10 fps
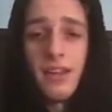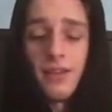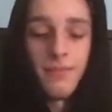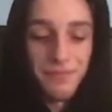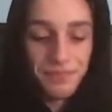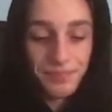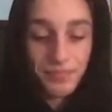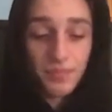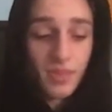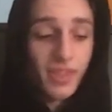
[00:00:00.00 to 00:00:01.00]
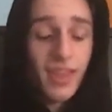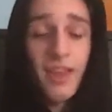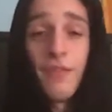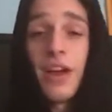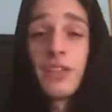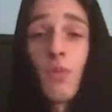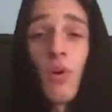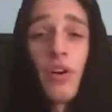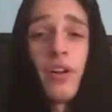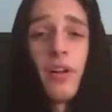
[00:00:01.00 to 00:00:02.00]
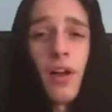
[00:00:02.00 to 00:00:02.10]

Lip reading: And if you guys are worrying